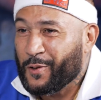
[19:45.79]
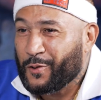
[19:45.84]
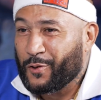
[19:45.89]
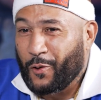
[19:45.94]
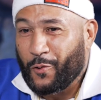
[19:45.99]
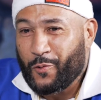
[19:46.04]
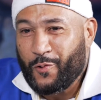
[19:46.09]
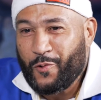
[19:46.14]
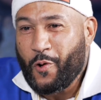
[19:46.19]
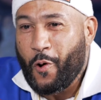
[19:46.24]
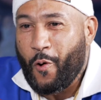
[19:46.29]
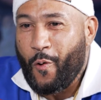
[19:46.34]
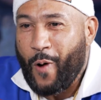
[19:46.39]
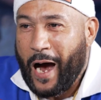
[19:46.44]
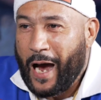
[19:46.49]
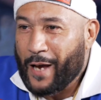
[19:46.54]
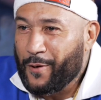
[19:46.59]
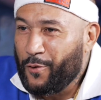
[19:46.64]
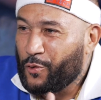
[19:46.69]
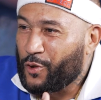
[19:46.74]
So, you
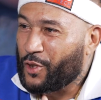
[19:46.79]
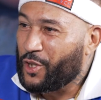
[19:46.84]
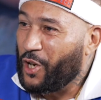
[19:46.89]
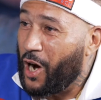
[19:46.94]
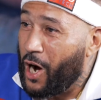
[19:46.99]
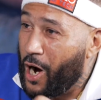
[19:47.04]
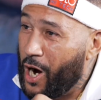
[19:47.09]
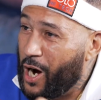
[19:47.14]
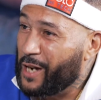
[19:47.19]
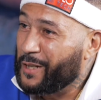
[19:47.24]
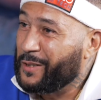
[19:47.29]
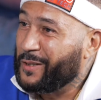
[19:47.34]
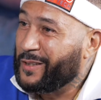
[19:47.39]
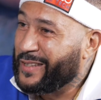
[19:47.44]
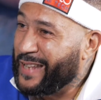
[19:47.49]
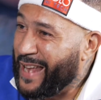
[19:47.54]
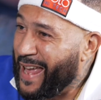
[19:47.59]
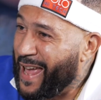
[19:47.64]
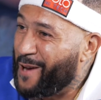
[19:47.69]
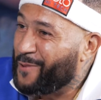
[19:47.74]
know, I used to
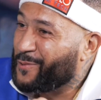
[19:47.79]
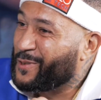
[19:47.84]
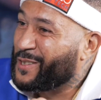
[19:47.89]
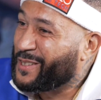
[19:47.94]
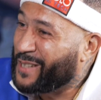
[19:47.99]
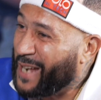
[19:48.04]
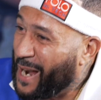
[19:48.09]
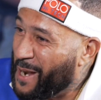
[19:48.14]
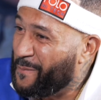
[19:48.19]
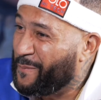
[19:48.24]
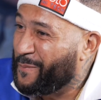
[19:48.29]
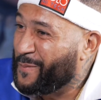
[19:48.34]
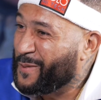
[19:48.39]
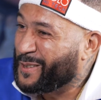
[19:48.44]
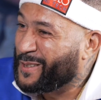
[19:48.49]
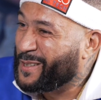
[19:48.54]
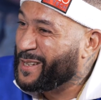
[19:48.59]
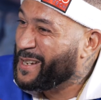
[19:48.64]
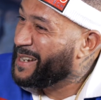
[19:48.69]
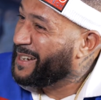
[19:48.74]
hunt down
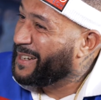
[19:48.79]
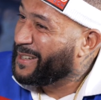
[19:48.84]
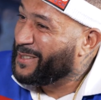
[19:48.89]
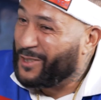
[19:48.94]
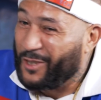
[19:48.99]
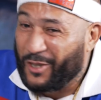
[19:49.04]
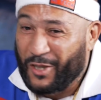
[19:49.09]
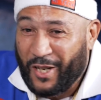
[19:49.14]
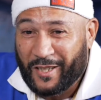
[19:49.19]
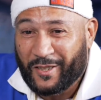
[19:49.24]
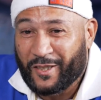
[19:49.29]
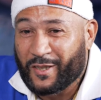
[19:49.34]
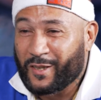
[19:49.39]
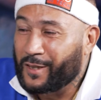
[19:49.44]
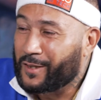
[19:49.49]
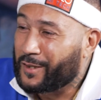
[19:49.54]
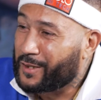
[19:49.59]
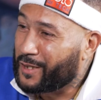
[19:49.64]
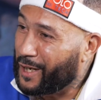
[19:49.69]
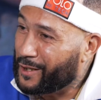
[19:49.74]
ciphers
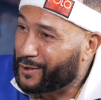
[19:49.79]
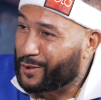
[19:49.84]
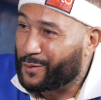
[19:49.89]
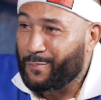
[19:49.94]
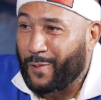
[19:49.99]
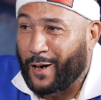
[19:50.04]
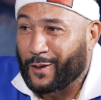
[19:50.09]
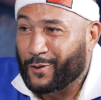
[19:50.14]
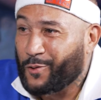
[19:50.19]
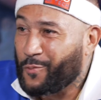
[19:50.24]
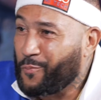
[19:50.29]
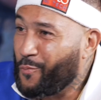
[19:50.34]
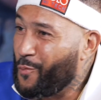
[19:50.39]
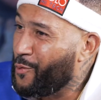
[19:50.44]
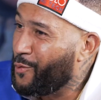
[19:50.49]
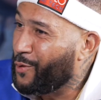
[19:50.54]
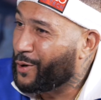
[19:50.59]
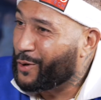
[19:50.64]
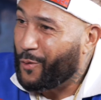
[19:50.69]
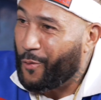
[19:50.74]
just to test my
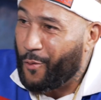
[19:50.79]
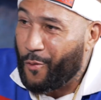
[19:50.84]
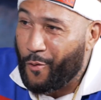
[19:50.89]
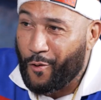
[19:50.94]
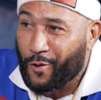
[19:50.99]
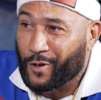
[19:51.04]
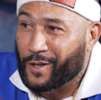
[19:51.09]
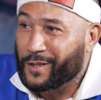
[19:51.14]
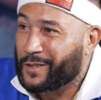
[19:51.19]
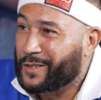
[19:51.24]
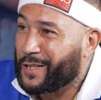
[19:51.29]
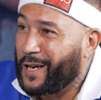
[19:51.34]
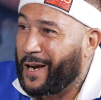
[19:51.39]
sword all the